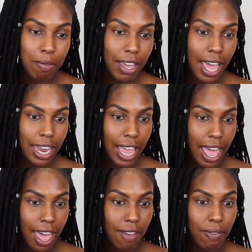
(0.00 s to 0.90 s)
I'm like at a
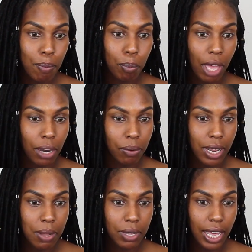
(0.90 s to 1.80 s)
half bottle
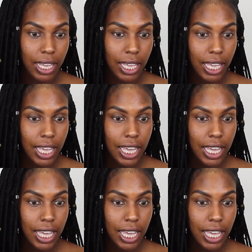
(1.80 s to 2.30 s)
now. Like